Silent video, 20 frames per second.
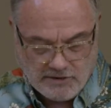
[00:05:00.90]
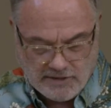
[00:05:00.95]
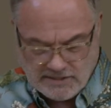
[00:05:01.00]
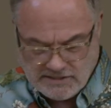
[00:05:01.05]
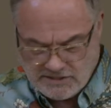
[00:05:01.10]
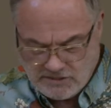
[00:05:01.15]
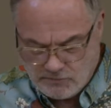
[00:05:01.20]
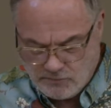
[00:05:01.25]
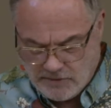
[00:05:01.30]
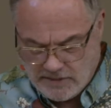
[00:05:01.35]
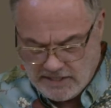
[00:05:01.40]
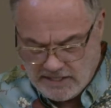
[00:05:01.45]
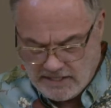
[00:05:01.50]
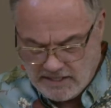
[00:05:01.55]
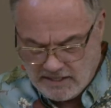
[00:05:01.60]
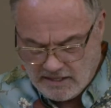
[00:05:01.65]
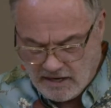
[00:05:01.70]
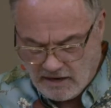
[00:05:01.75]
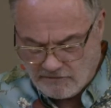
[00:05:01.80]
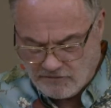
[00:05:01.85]
Here ends the
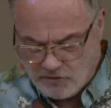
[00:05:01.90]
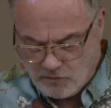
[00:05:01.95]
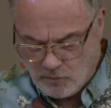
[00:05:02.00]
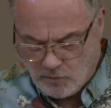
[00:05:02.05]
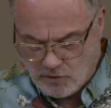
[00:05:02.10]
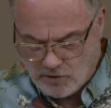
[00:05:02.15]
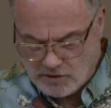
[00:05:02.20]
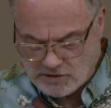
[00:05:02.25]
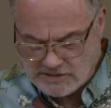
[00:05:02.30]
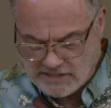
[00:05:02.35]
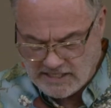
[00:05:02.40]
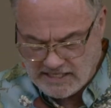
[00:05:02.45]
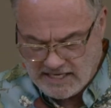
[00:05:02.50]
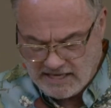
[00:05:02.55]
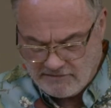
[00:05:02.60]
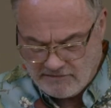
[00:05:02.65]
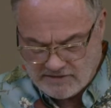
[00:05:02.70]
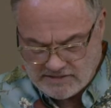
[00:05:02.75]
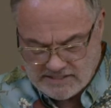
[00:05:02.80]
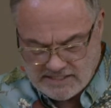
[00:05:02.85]
reading of the
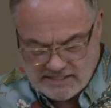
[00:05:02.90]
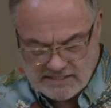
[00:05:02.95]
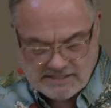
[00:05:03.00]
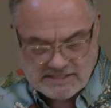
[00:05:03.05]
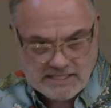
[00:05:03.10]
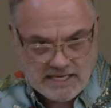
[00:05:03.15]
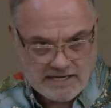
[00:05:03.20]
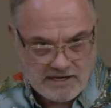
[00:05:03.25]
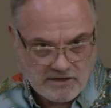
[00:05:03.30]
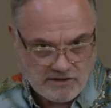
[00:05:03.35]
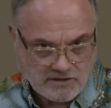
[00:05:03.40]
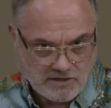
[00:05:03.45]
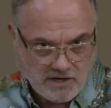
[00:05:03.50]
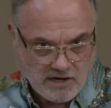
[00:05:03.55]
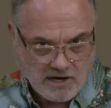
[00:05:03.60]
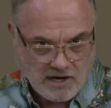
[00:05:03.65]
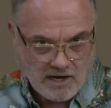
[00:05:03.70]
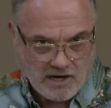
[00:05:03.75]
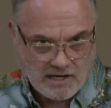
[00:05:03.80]
words that give us insight on